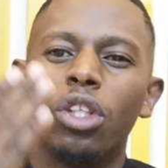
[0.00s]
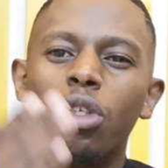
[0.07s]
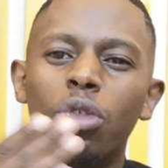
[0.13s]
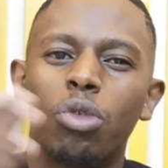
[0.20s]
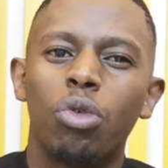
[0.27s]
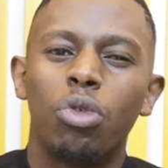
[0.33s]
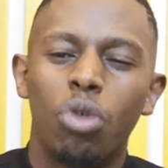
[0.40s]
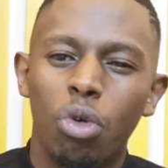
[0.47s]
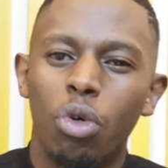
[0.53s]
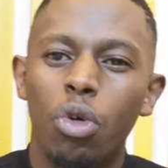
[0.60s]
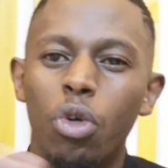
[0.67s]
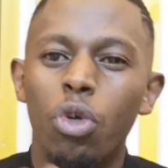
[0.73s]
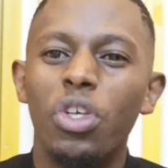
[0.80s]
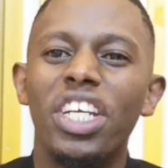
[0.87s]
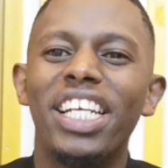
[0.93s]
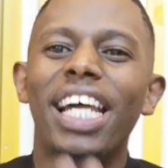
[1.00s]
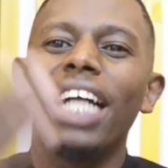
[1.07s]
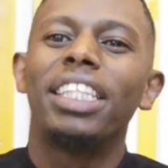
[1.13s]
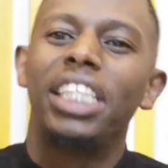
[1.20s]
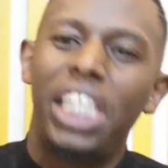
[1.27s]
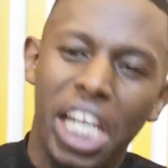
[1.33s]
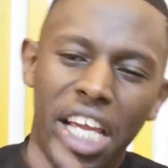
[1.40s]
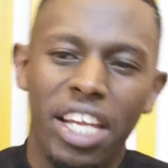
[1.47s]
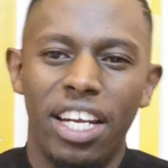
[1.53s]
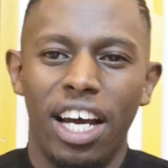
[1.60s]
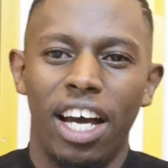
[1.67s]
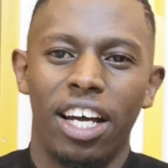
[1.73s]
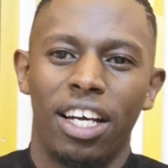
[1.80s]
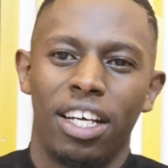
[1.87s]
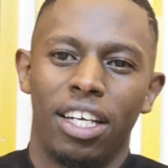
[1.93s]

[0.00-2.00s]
to do. You need a trainer.